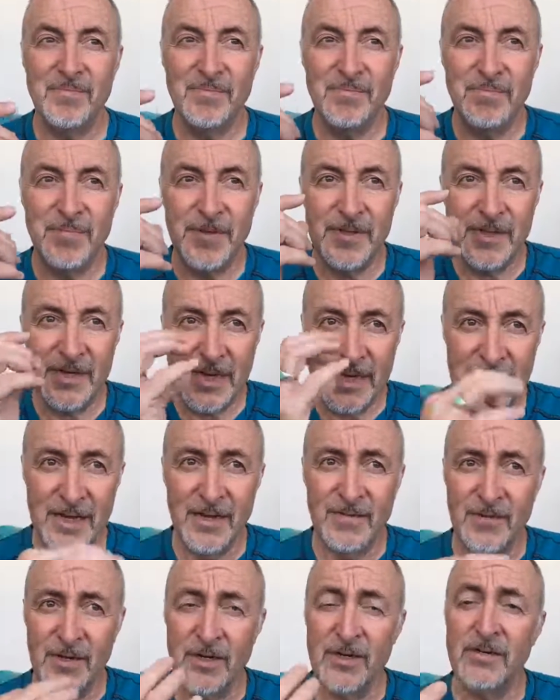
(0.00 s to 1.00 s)
But the key
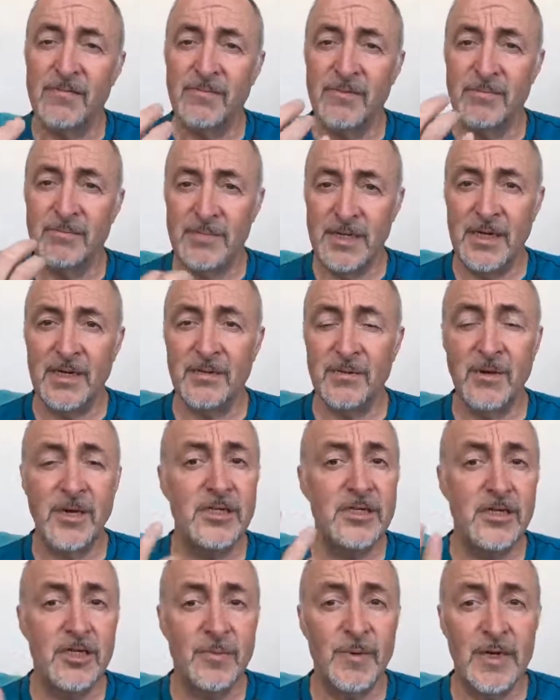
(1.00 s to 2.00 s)
I've learned from me and the way I
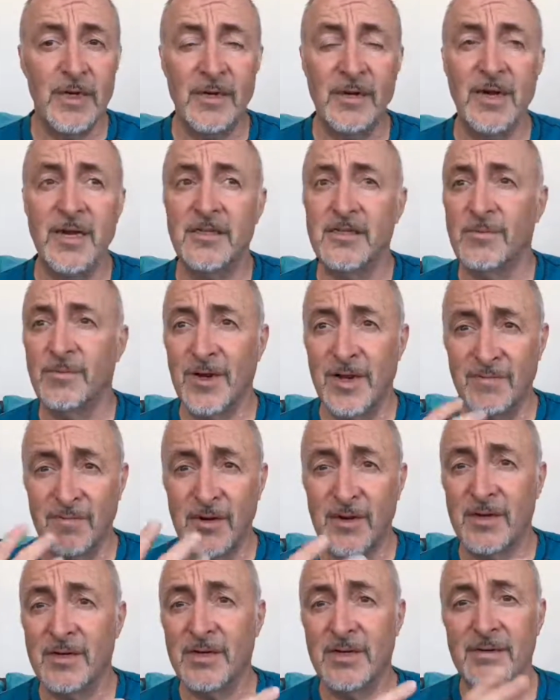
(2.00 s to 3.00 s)
teach my clients and what I've
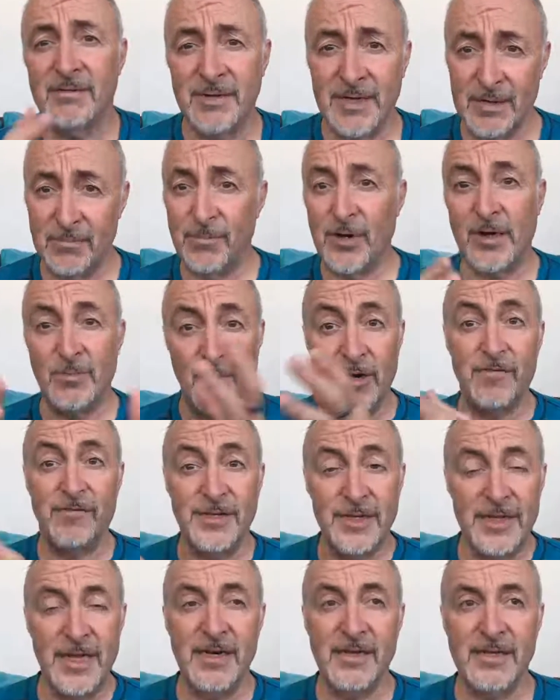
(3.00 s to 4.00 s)
got and what I'm
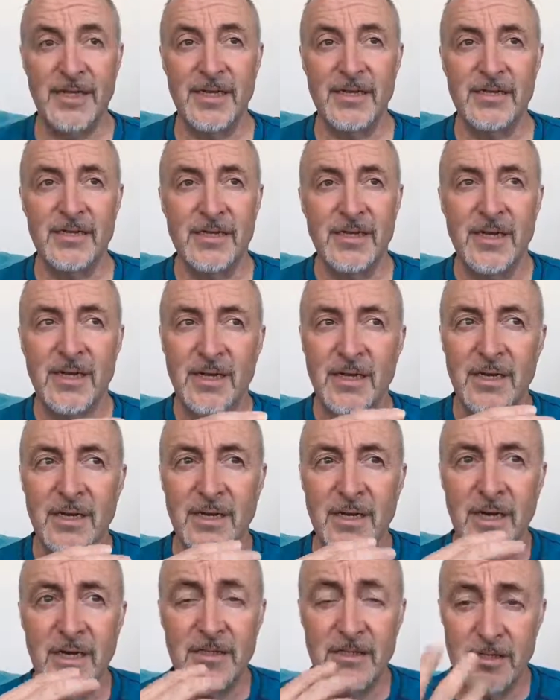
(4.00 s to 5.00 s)
offering at the end of this
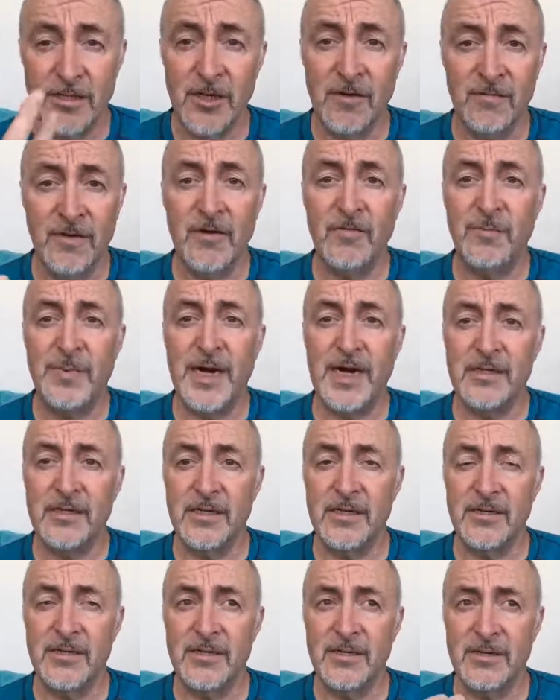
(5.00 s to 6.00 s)
is a self love
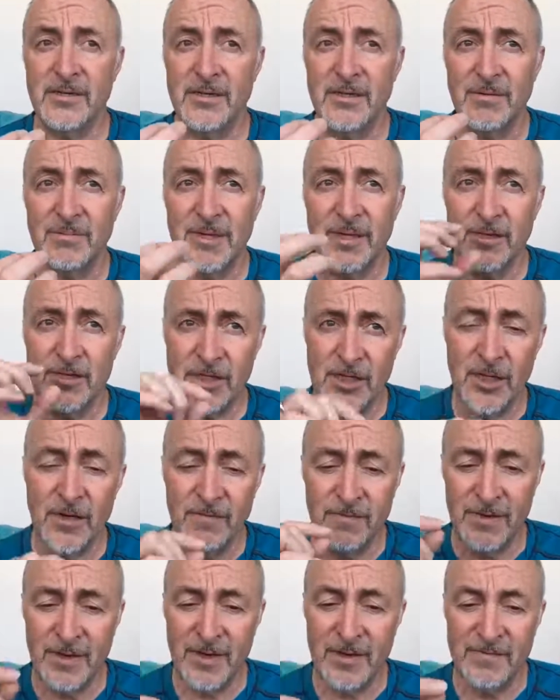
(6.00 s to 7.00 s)
practice because
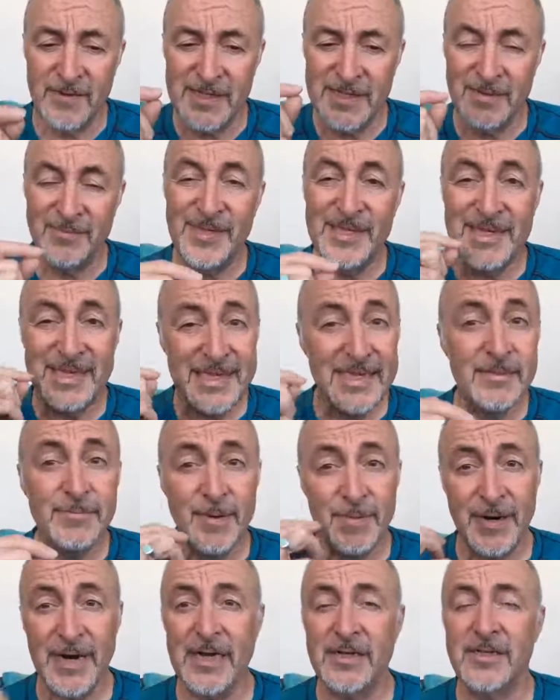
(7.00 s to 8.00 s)
self love is something that needs to be
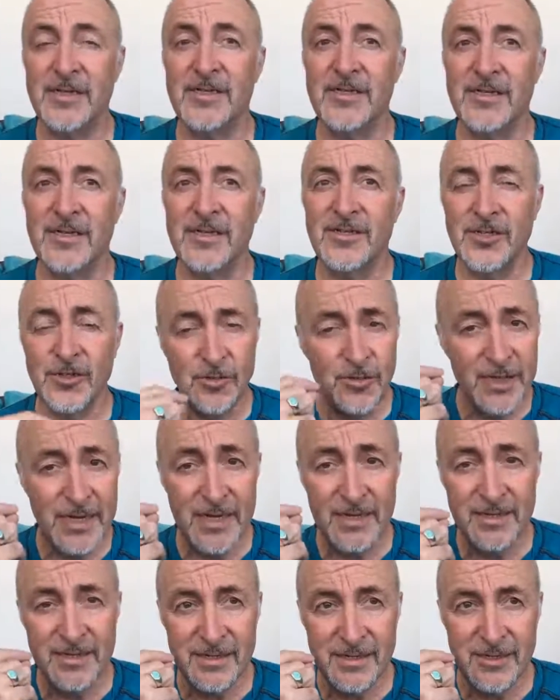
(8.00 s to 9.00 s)
practiced until you
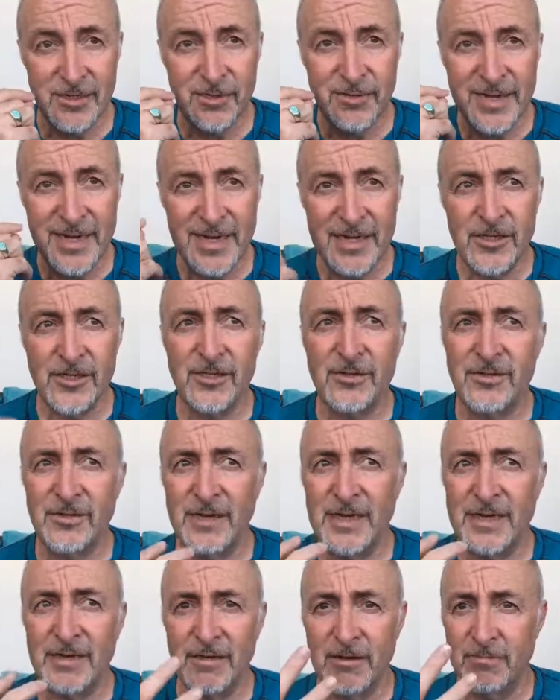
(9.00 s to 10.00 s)
get until you get it into your
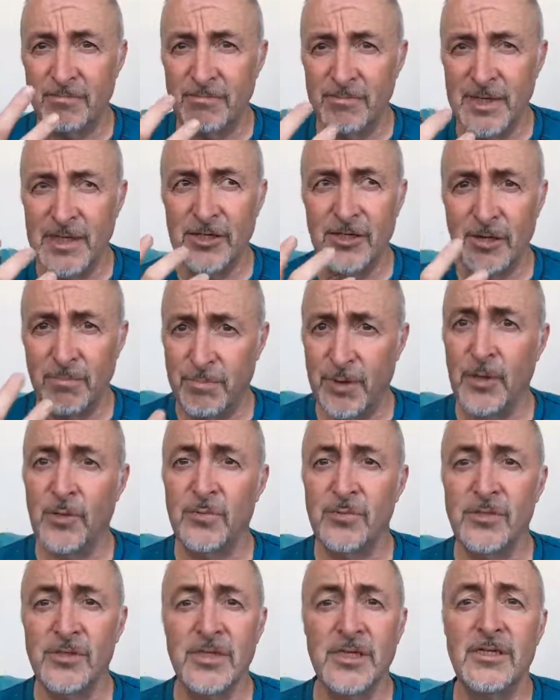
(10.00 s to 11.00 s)
like your into your
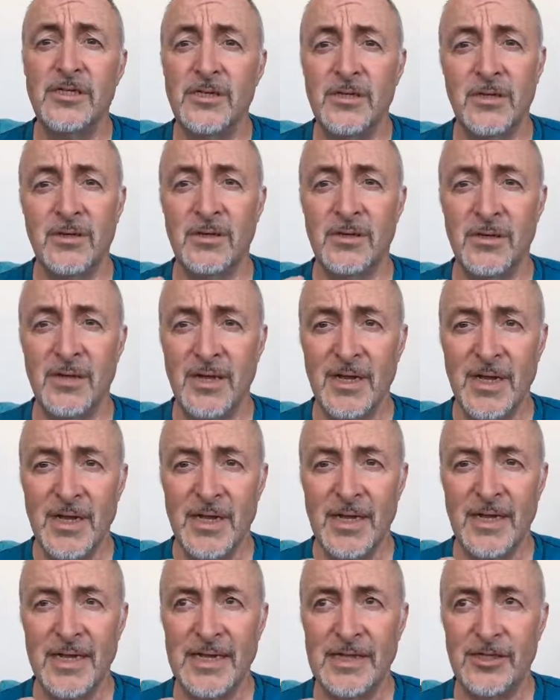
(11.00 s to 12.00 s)
bones, into your
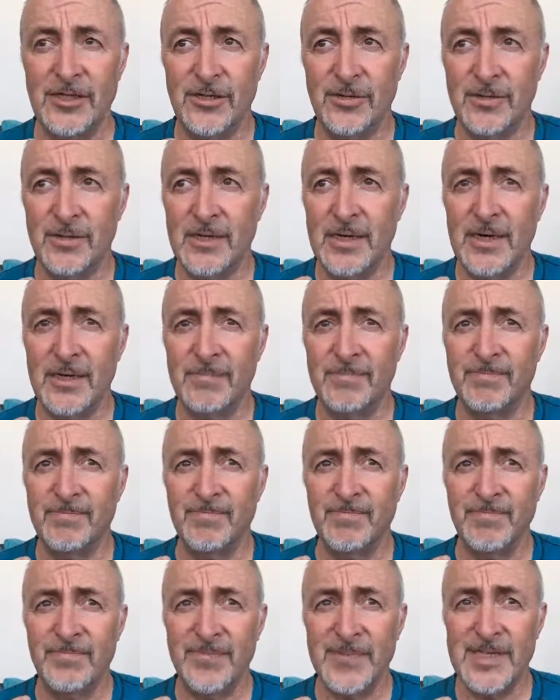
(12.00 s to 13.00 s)
into your um,
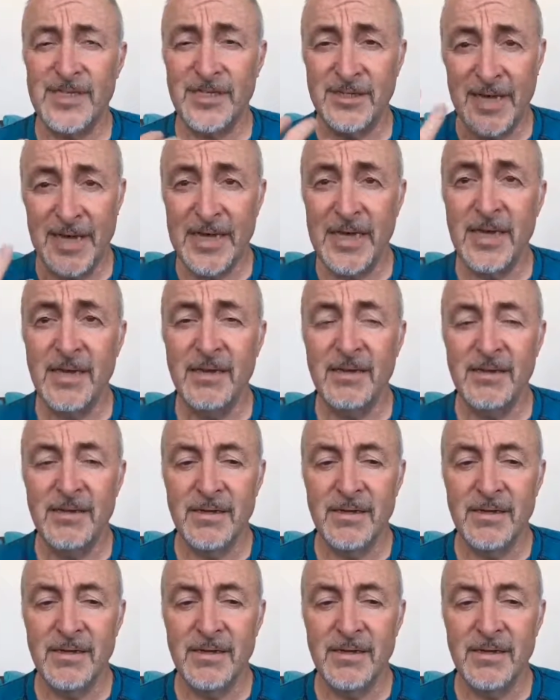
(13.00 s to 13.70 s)
psyche.